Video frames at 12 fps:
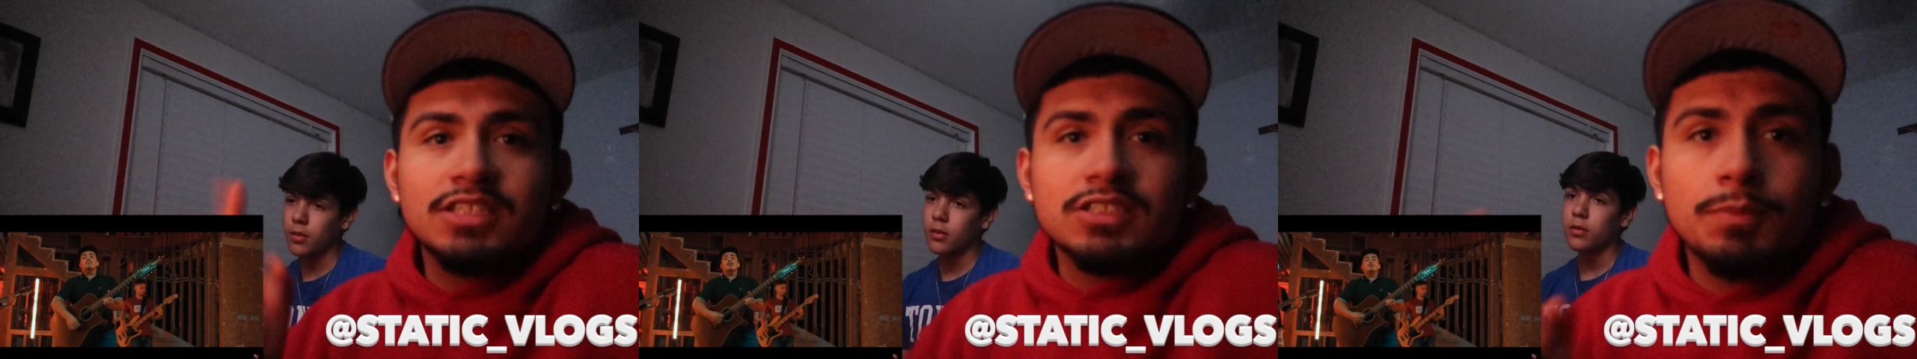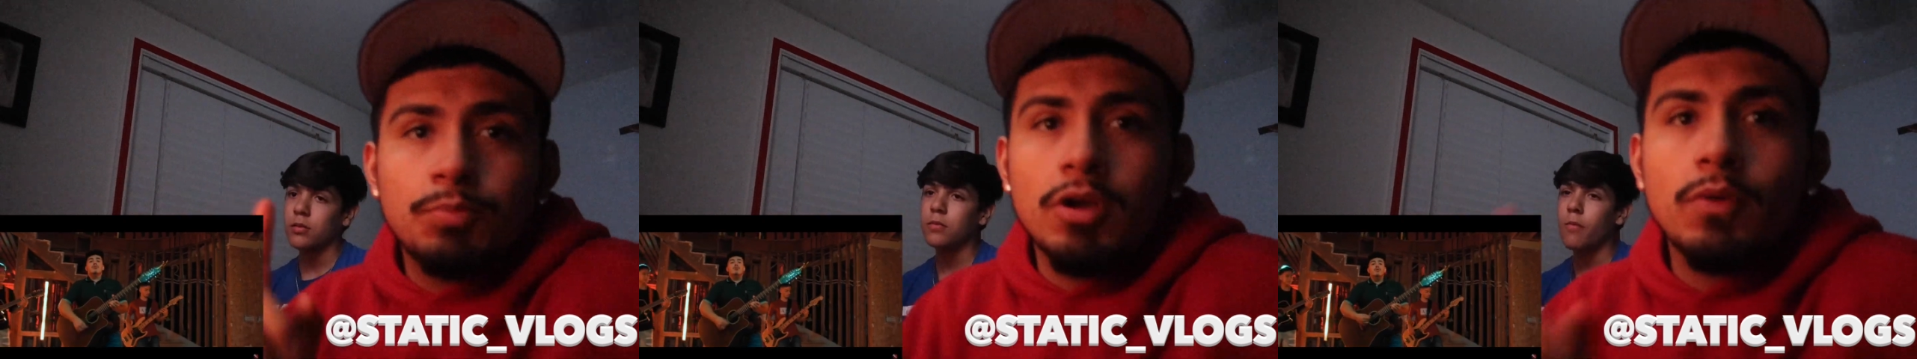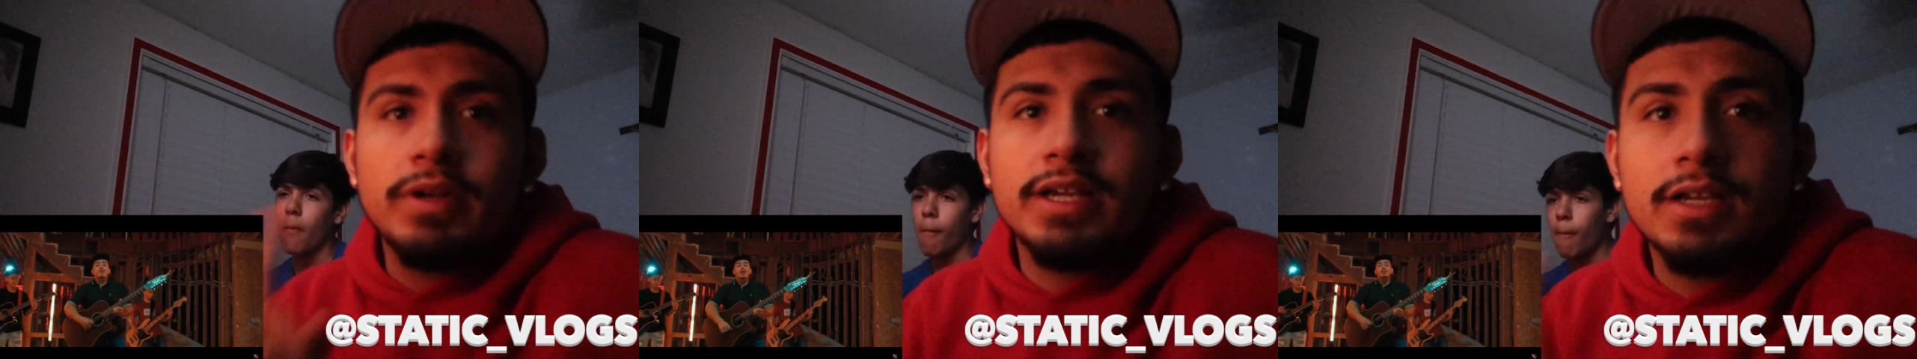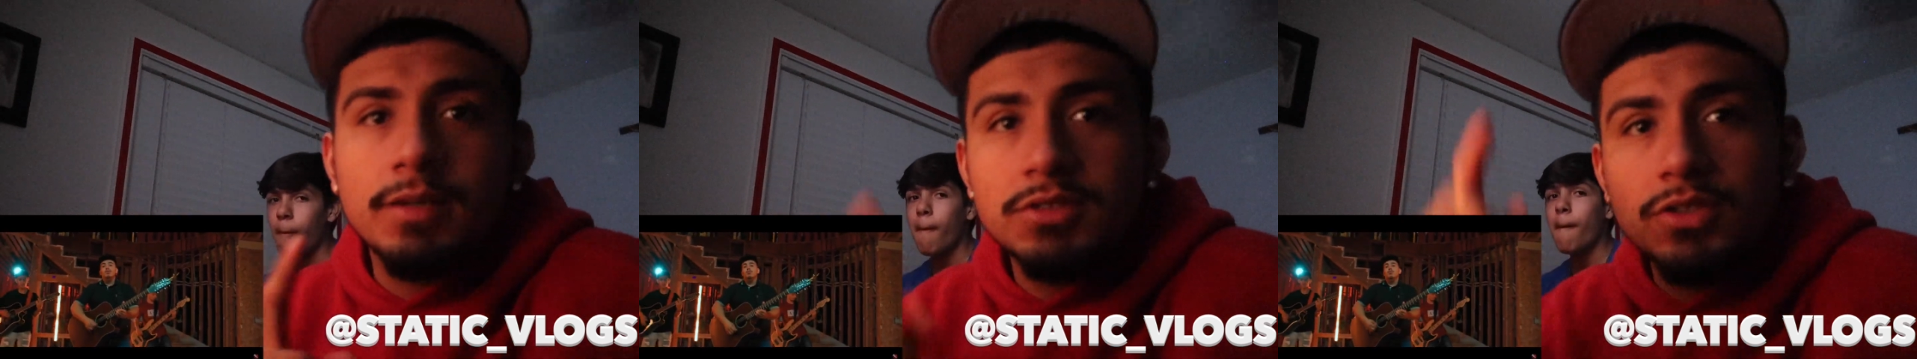Speaker 1: disappoint when
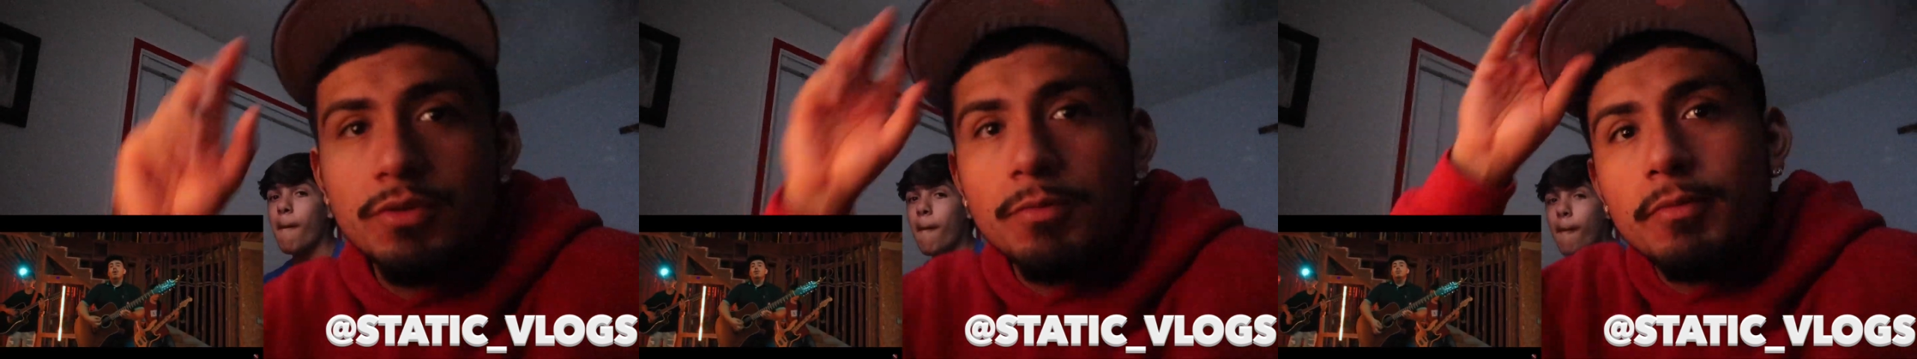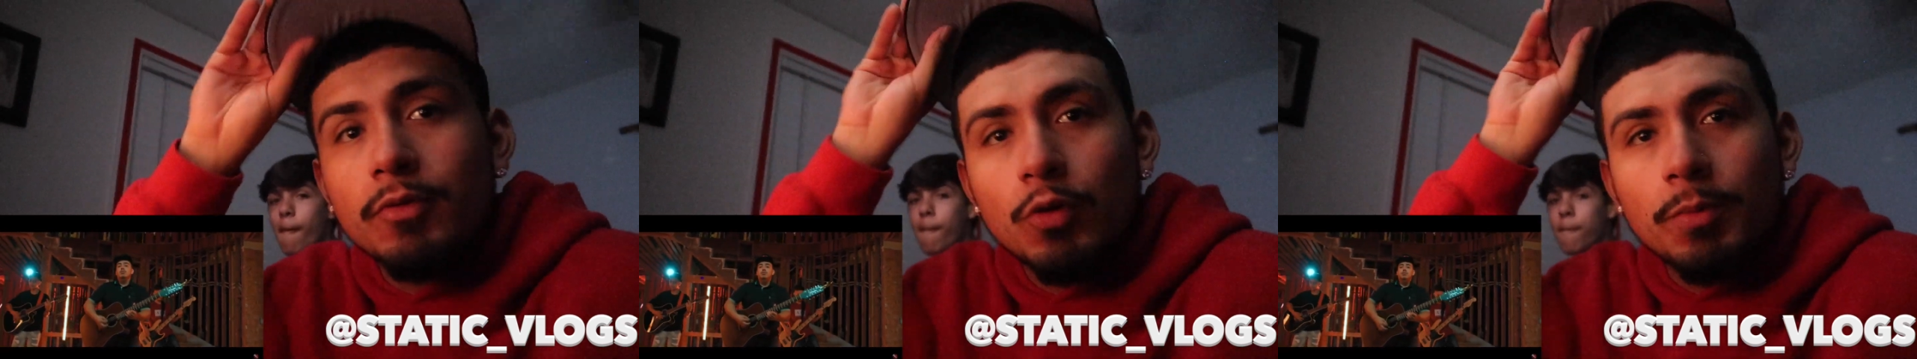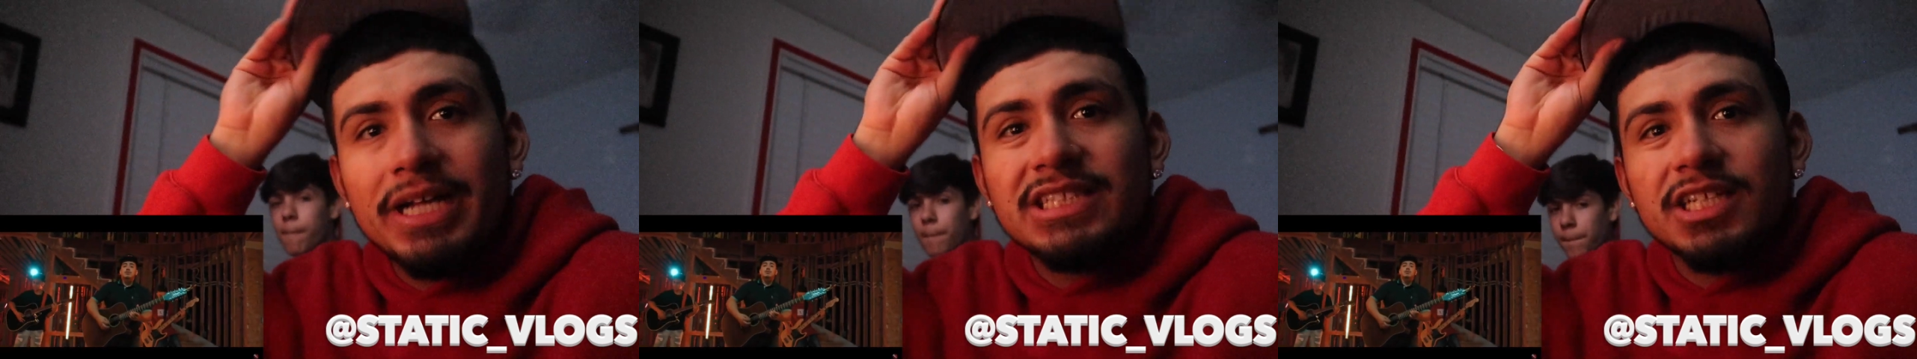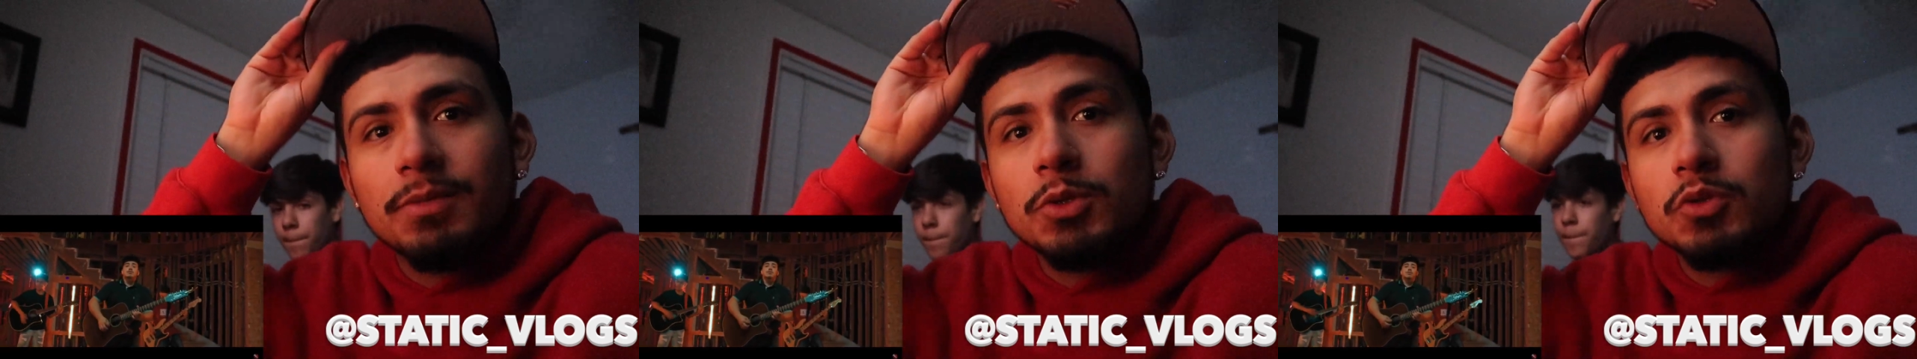rom
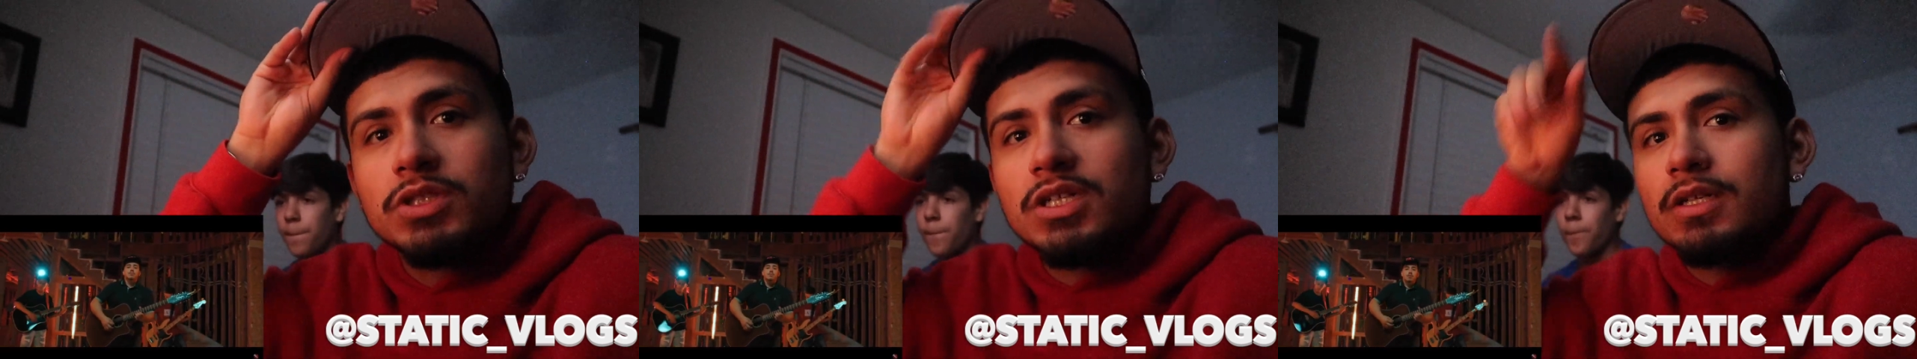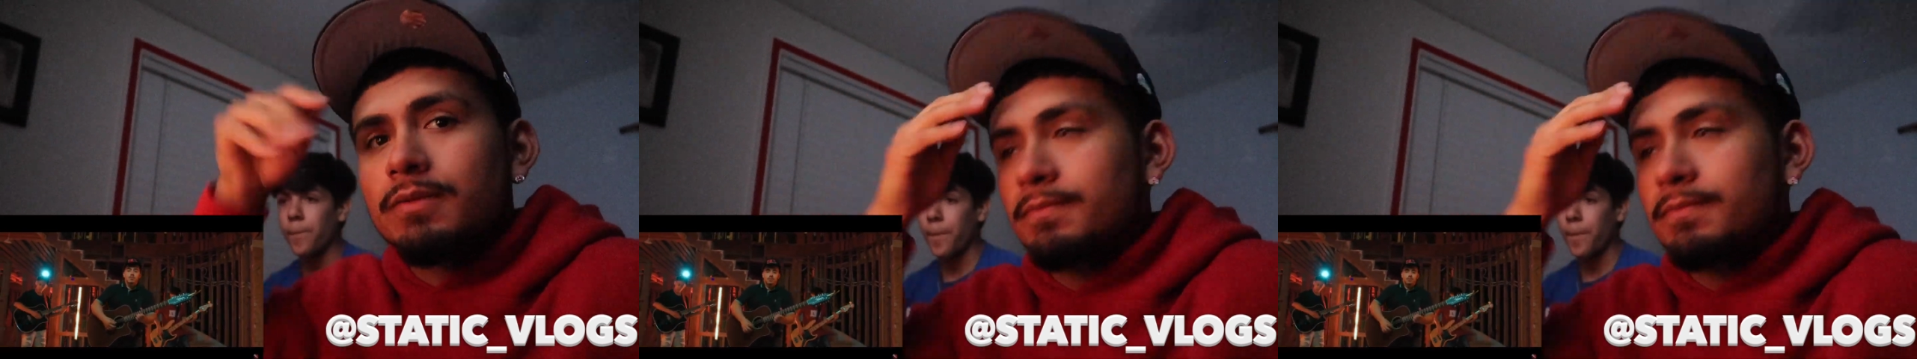romantic music.